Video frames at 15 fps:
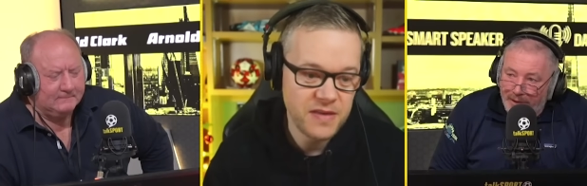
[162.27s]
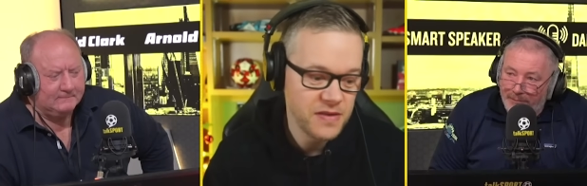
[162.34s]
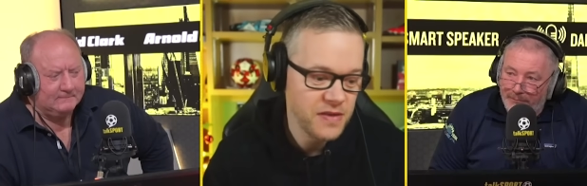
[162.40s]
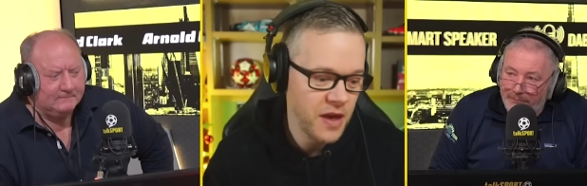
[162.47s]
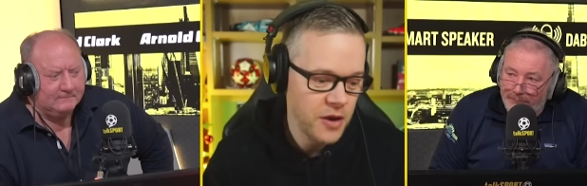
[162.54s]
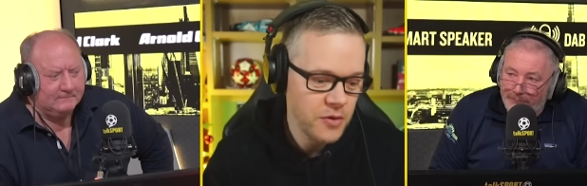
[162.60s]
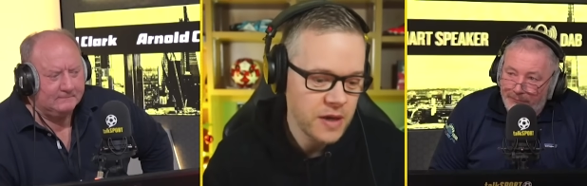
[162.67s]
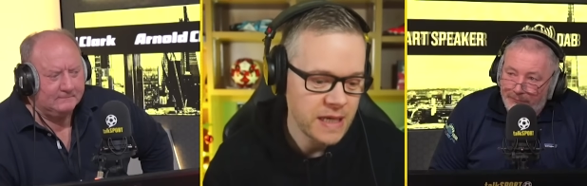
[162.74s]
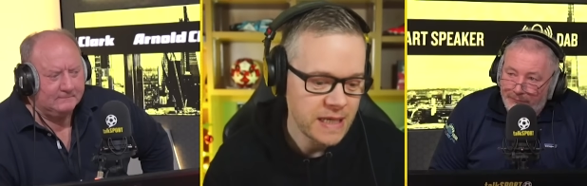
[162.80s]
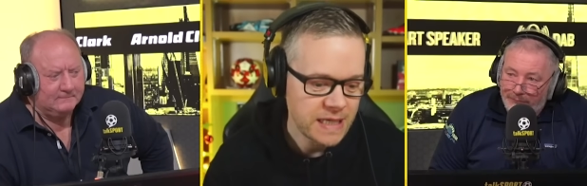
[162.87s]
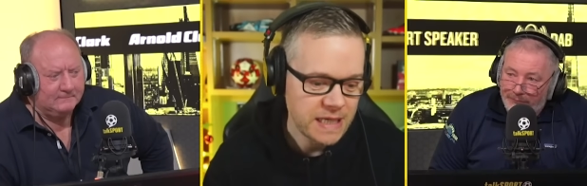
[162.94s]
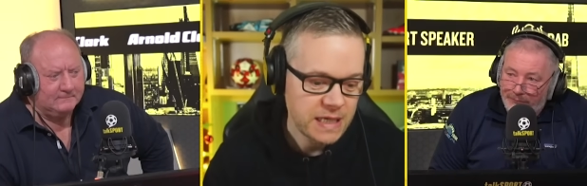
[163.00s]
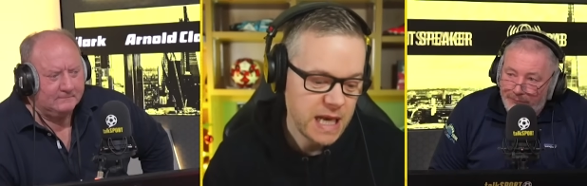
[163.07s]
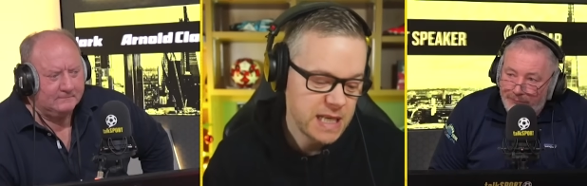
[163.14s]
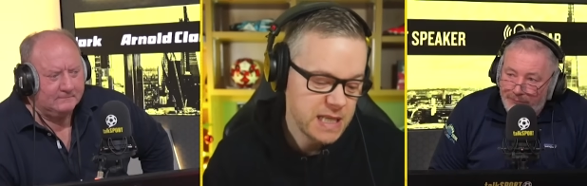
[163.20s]
Speaker 1: Yeah. So
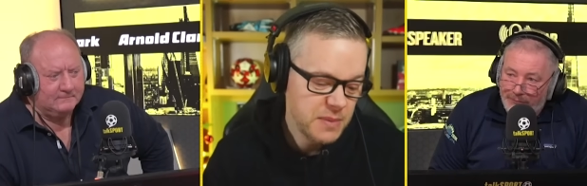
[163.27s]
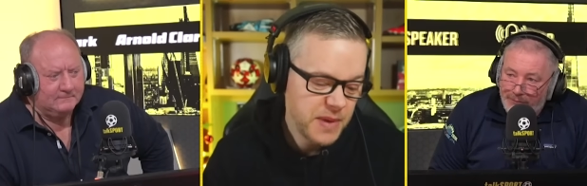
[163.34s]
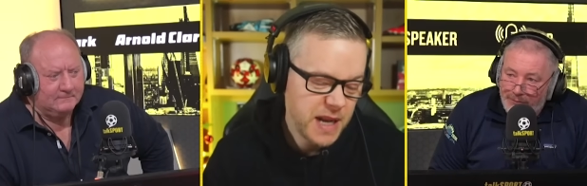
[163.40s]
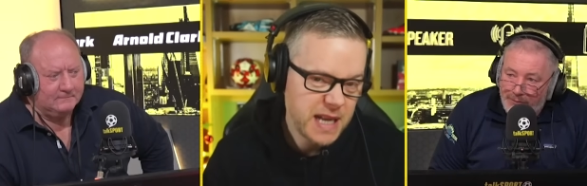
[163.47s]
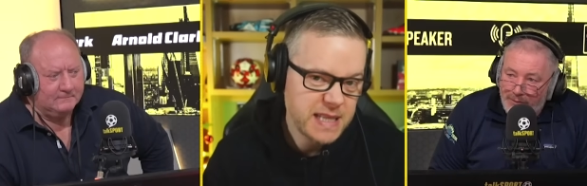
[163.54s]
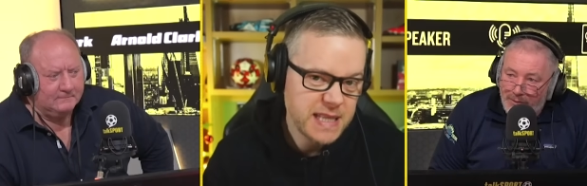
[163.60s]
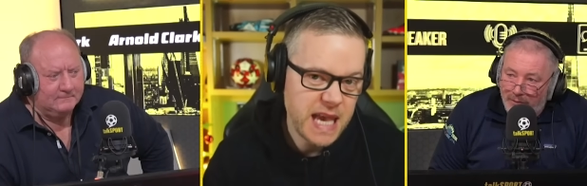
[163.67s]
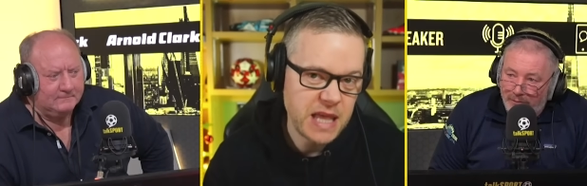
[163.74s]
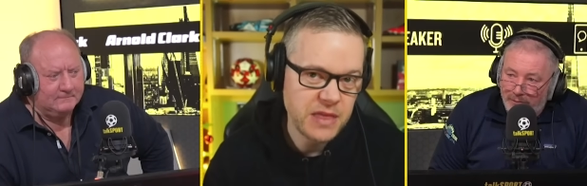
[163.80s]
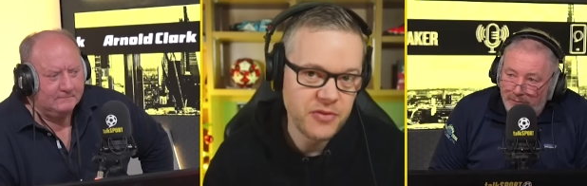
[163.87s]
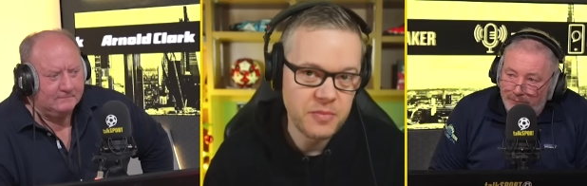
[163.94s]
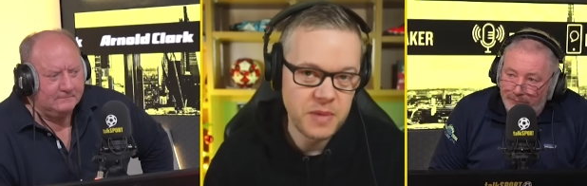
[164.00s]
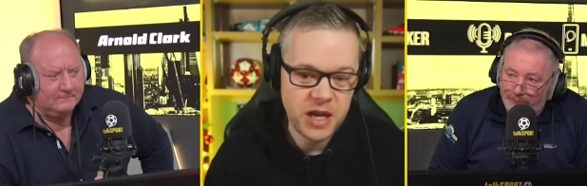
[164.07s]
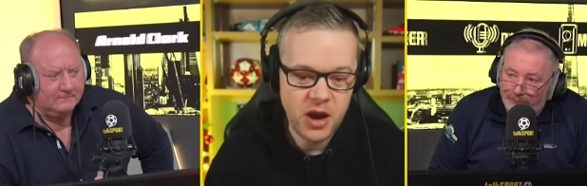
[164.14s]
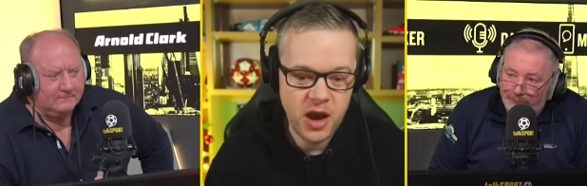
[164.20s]
it's a bit of teeth
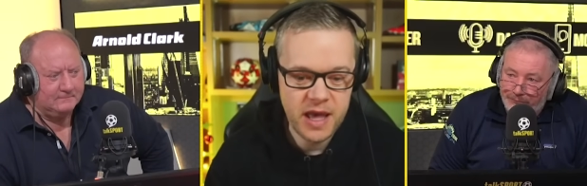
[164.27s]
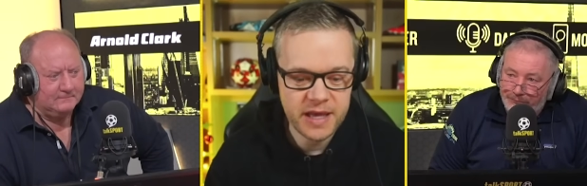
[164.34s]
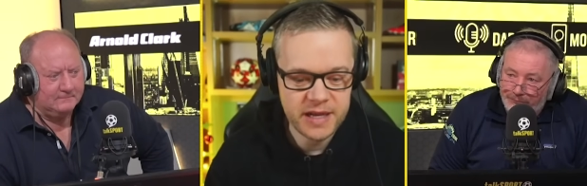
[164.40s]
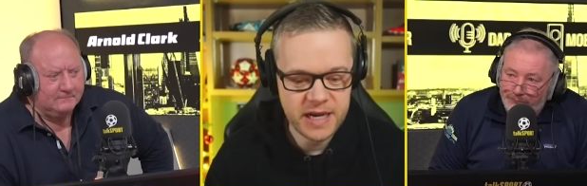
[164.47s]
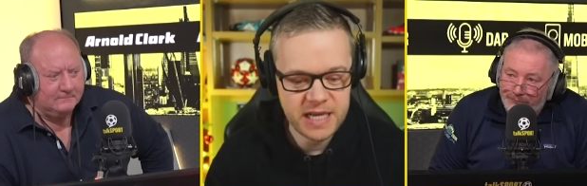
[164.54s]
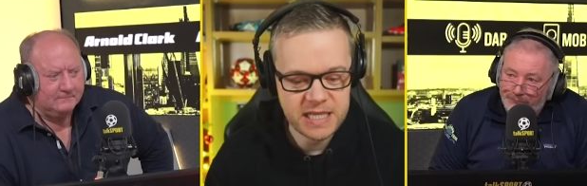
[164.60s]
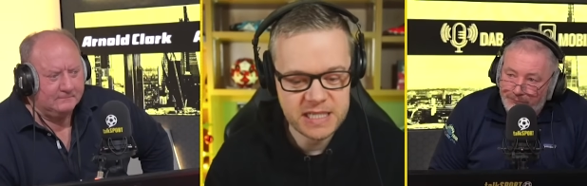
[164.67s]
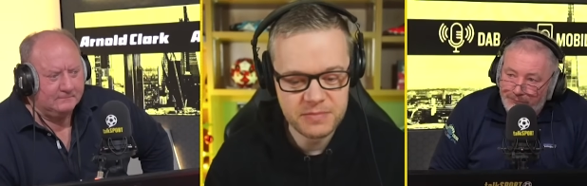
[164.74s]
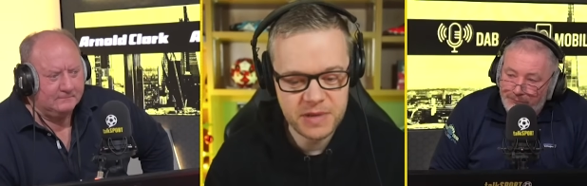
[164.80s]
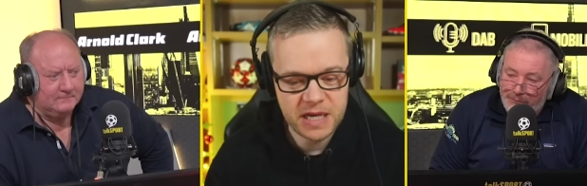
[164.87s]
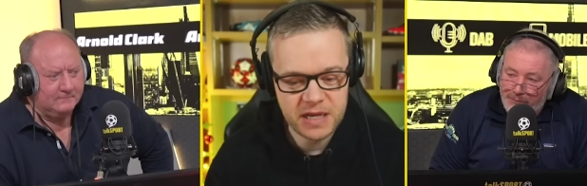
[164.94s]
from United and it's a bit